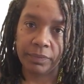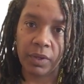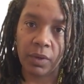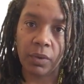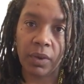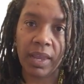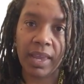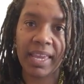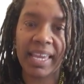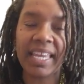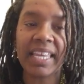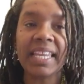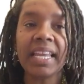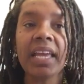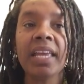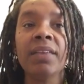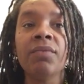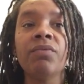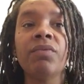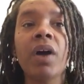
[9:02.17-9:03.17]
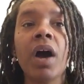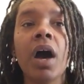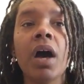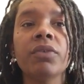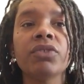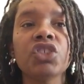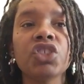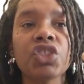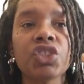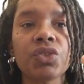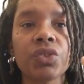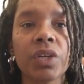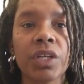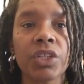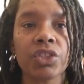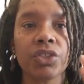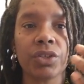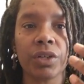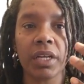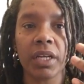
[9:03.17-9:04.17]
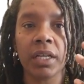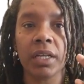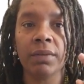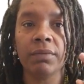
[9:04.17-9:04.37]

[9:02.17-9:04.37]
Okay? It involves structure. It